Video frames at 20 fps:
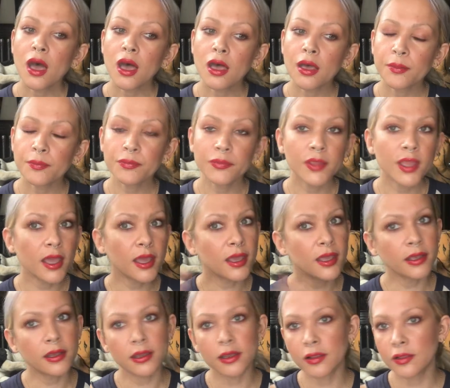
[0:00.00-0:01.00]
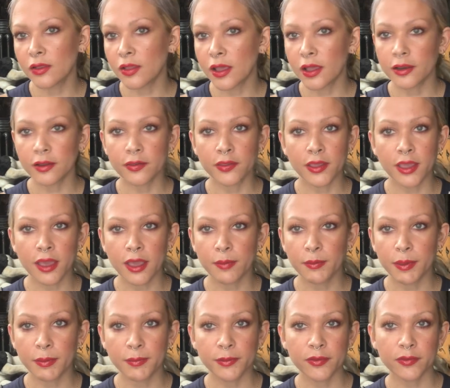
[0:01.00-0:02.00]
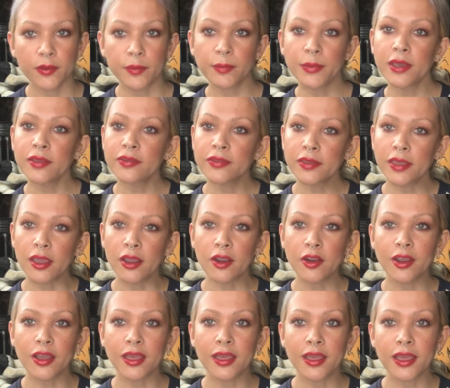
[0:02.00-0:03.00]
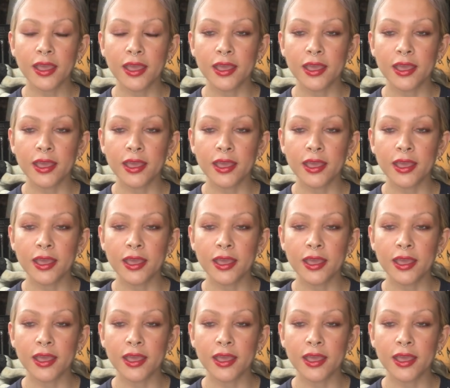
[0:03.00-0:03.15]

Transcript: Um, not a lot on the eye, maybe some mascara,